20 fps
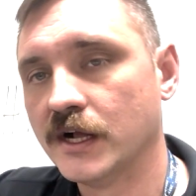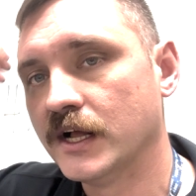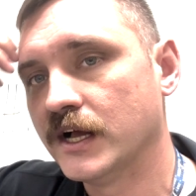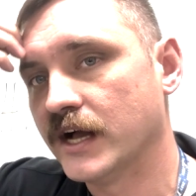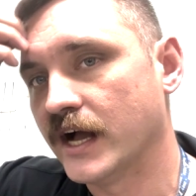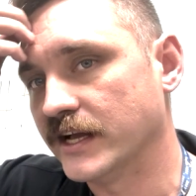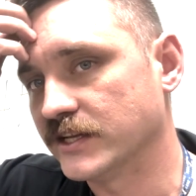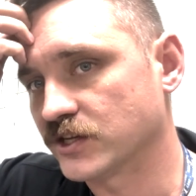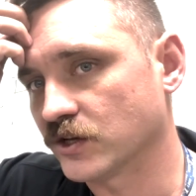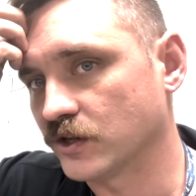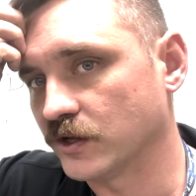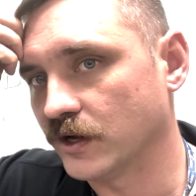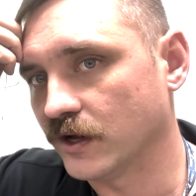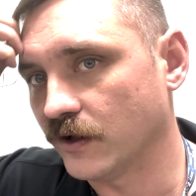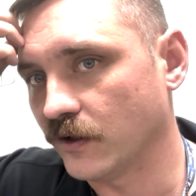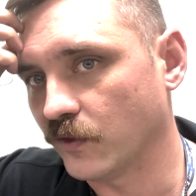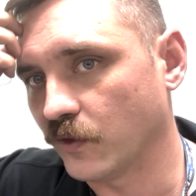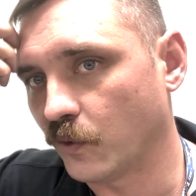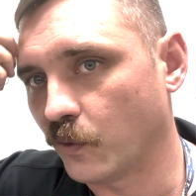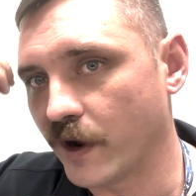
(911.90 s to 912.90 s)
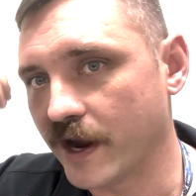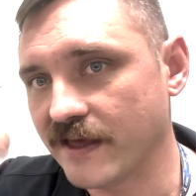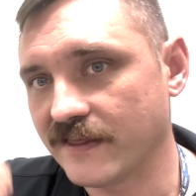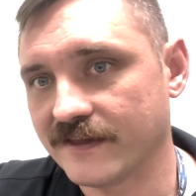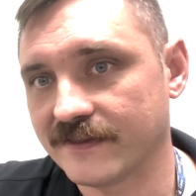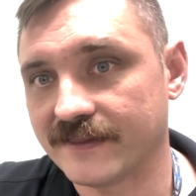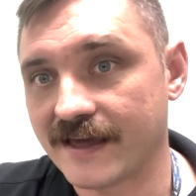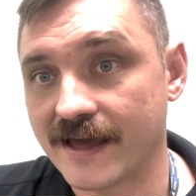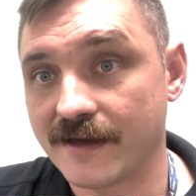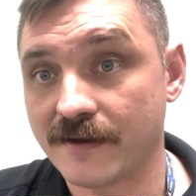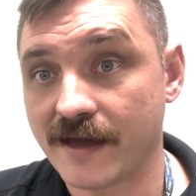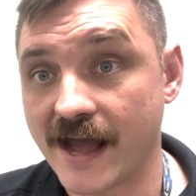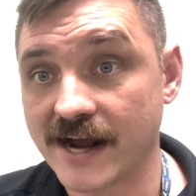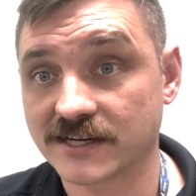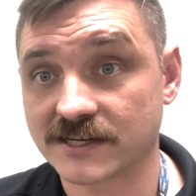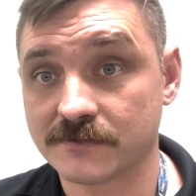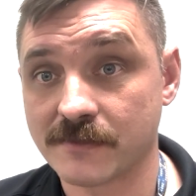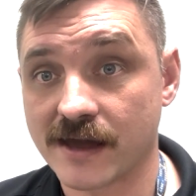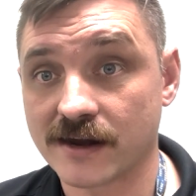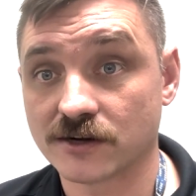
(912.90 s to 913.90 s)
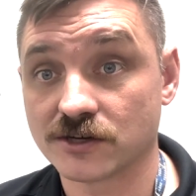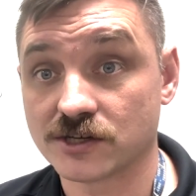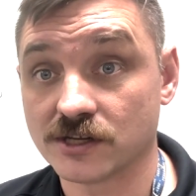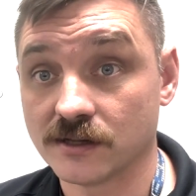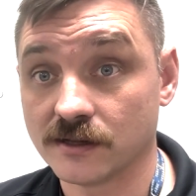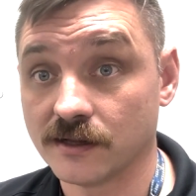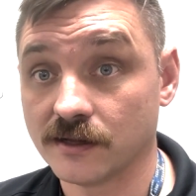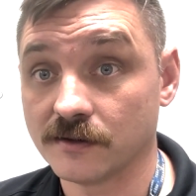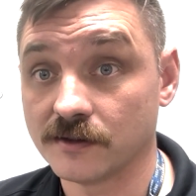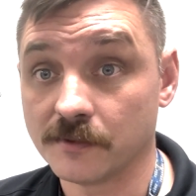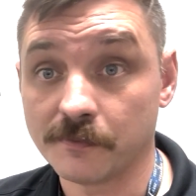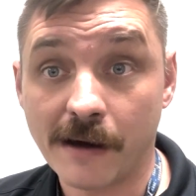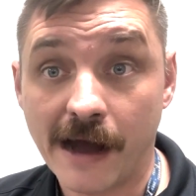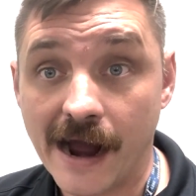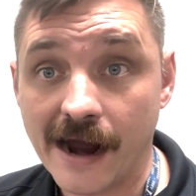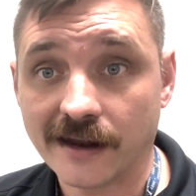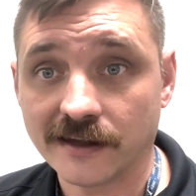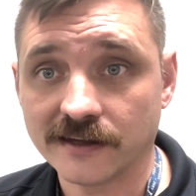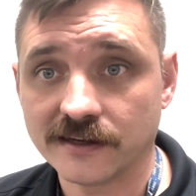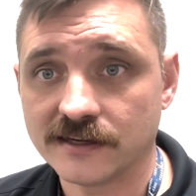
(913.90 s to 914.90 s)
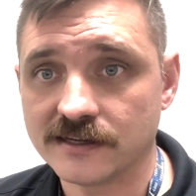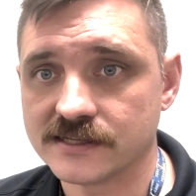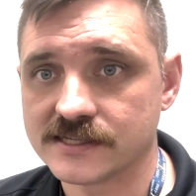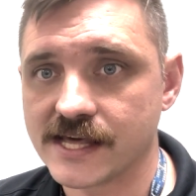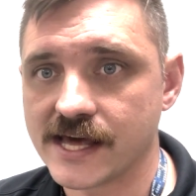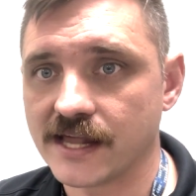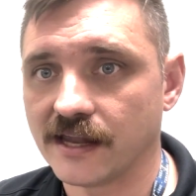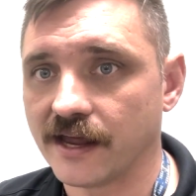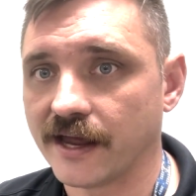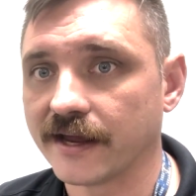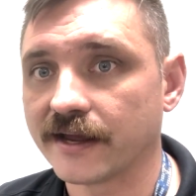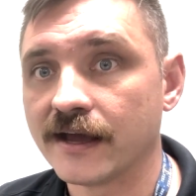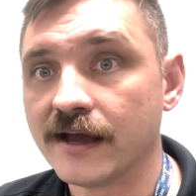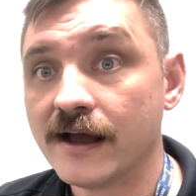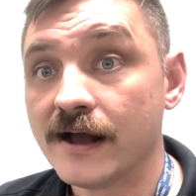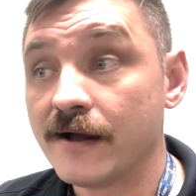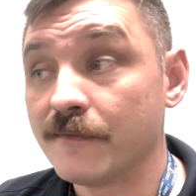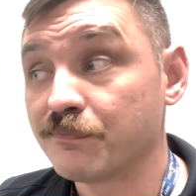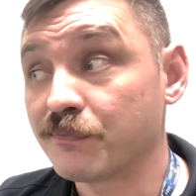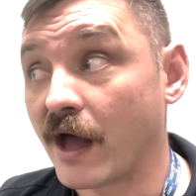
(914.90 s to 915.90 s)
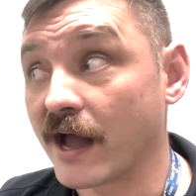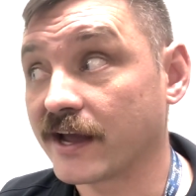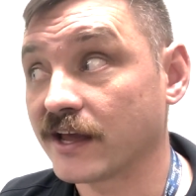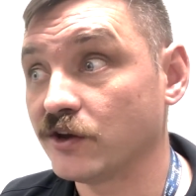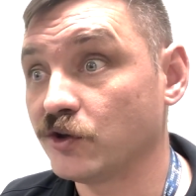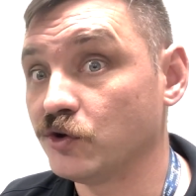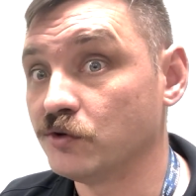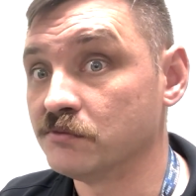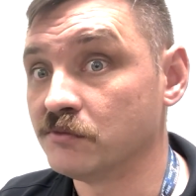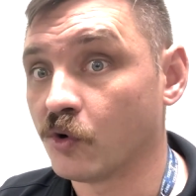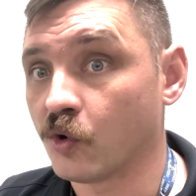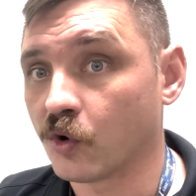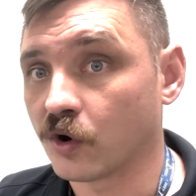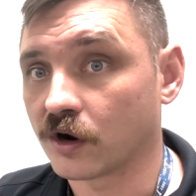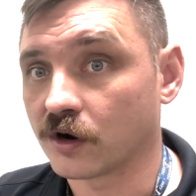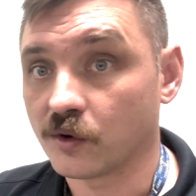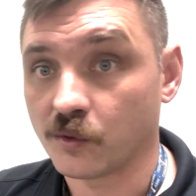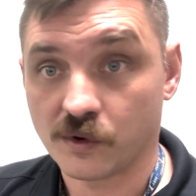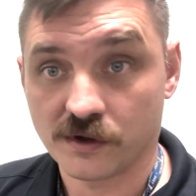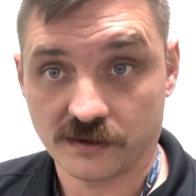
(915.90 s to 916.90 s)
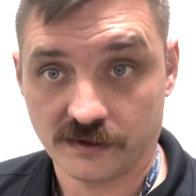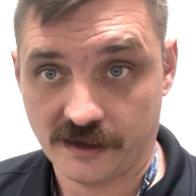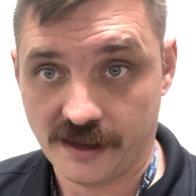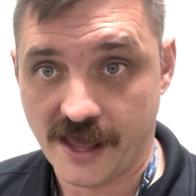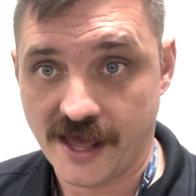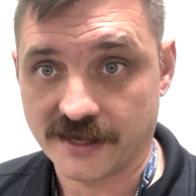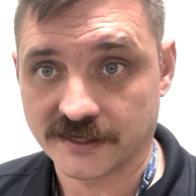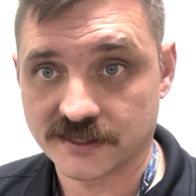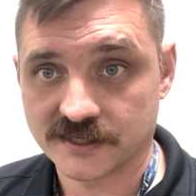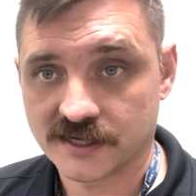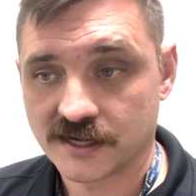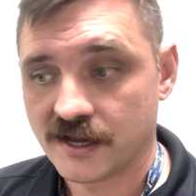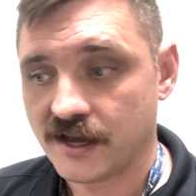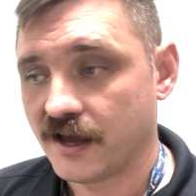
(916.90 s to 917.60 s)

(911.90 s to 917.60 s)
And so the way that actually matters to the pilot is that, like, I can do more with less.